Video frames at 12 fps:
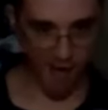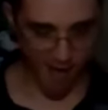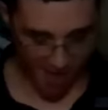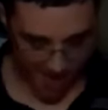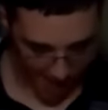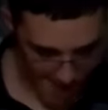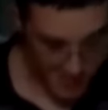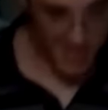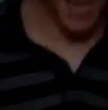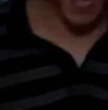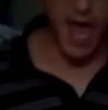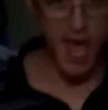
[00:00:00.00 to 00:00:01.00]
Oh yeah,
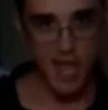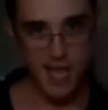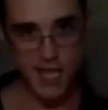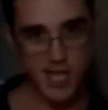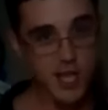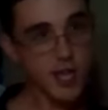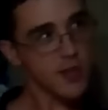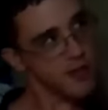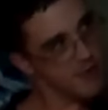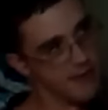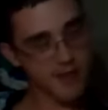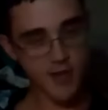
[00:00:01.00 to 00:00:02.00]
see that?
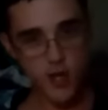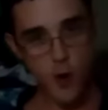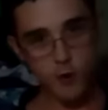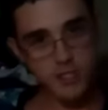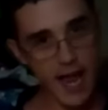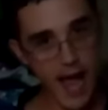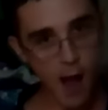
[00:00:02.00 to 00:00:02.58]
Use the